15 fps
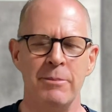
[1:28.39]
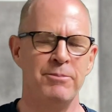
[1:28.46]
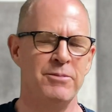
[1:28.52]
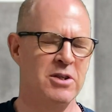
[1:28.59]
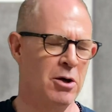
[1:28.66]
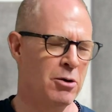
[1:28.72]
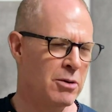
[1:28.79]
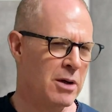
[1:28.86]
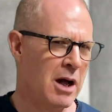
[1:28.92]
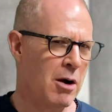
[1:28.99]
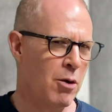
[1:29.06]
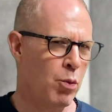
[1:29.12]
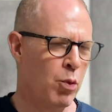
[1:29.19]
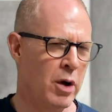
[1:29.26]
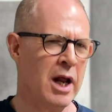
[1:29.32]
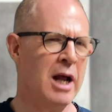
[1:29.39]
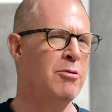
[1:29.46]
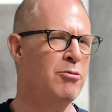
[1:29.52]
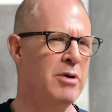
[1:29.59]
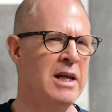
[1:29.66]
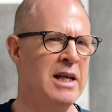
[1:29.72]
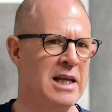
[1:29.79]
So what I
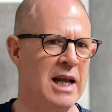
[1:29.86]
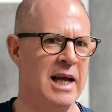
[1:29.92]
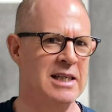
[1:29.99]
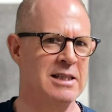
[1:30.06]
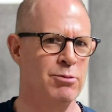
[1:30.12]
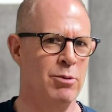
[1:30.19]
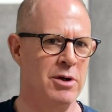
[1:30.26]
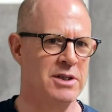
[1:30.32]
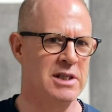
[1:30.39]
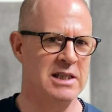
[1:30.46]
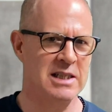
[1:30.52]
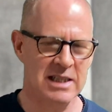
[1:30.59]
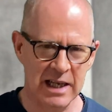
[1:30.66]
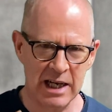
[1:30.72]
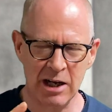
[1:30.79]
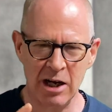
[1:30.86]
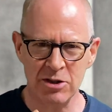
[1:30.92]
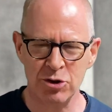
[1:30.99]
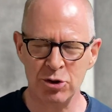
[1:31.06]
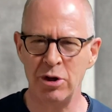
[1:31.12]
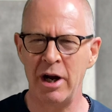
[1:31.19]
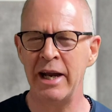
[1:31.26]
realized was is that
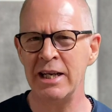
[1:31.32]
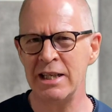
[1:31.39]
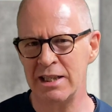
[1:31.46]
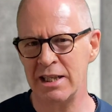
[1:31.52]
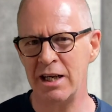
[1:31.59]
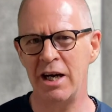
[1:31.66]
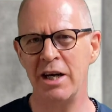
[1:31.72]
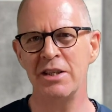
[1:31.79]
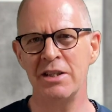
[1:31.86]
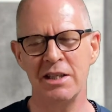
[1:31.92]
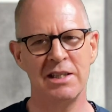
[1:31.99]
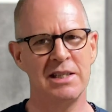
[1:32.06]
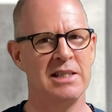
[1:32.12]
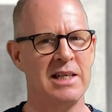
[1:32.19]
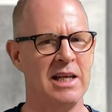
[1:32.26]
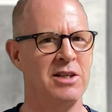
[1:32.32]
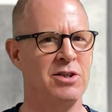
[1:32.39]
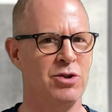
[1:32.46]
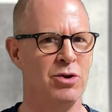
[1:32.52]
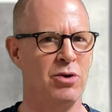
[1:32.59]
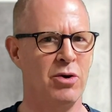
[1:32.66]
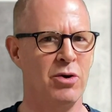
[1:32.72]
trying to understand
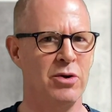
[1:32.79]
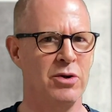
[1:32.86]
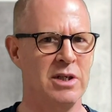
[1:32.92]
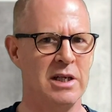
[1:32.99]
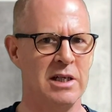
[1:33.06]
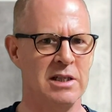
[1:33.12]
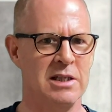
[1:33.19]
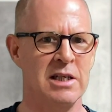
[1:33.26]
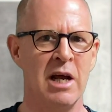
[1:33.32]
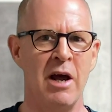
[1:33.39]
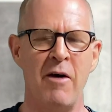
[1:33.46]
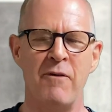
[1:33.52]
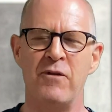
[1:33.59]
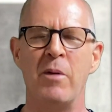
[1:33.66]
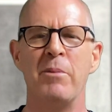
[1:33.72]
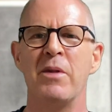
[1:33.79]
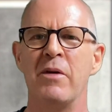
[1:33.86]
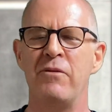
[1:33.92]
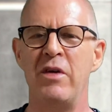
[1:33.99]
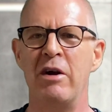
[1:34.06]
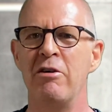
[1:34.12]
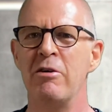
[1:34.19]
your audience from the
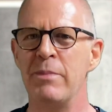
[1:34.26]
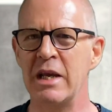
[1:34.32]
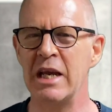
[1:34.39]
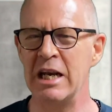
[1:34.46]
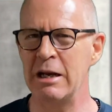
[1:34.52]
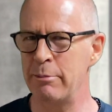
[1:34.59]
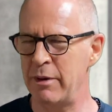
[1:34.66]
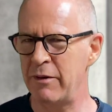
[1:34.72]
very beginning,